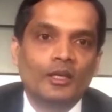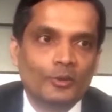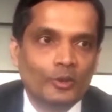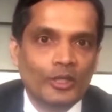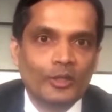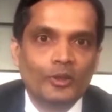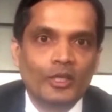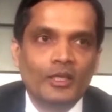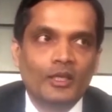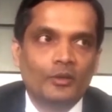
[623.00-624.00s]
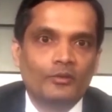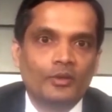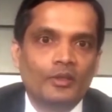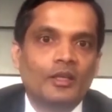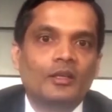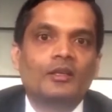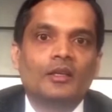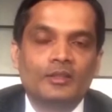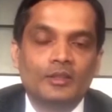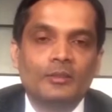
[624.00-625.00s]
he is also asking rupesh is
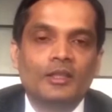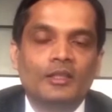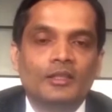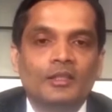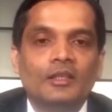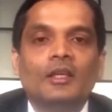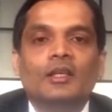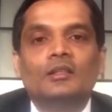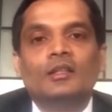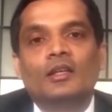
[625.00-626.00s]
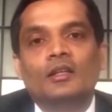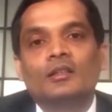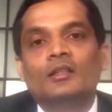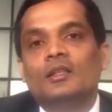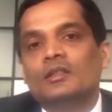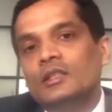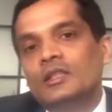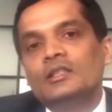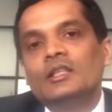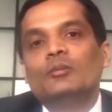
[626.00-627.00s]
also asking after surgery can the spine
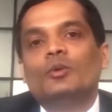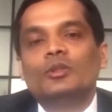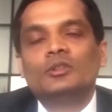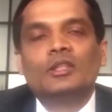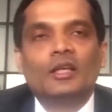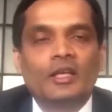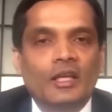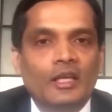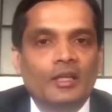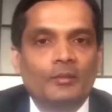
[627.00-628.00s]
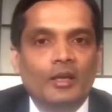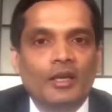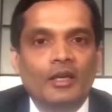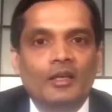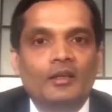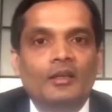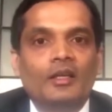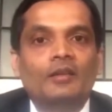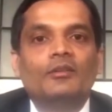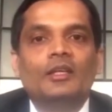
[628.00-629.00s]
be normal for life or
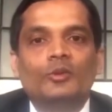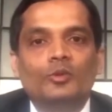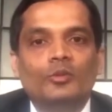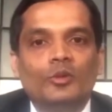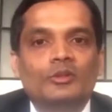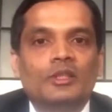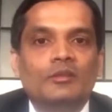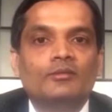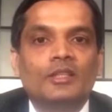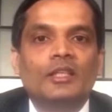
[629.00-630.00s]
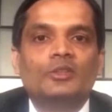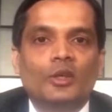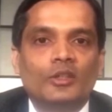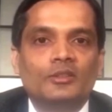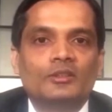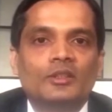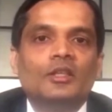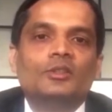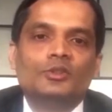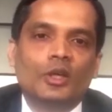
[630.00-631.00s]
do i have to continue to take care of it
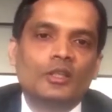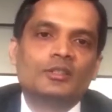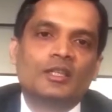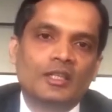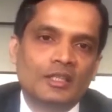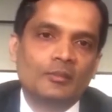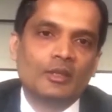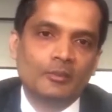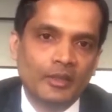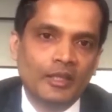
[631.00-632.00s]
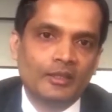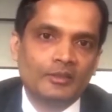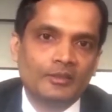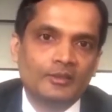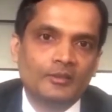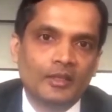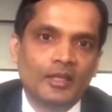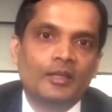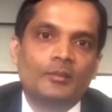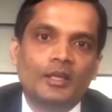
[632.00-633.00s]
Rupesh, it
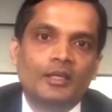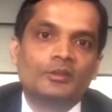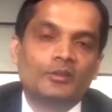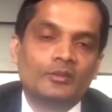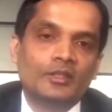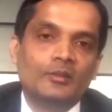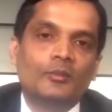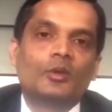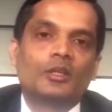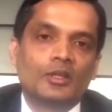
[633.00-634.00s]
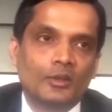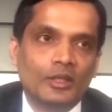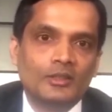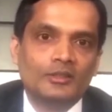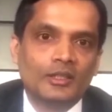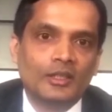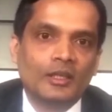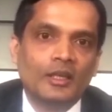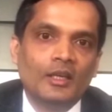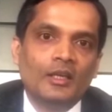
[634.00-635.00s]
is quite understandable that surgery
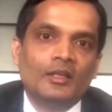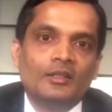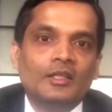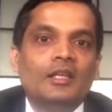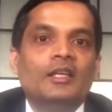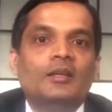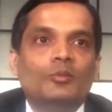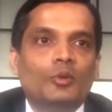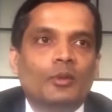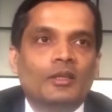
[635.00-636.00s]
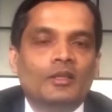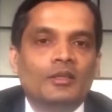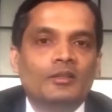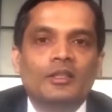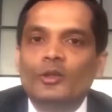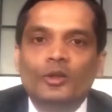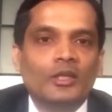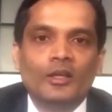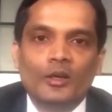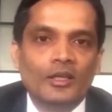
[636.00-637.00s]
or surgeon is not going to give you a cure.
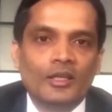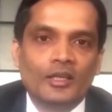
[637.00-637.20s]
It is a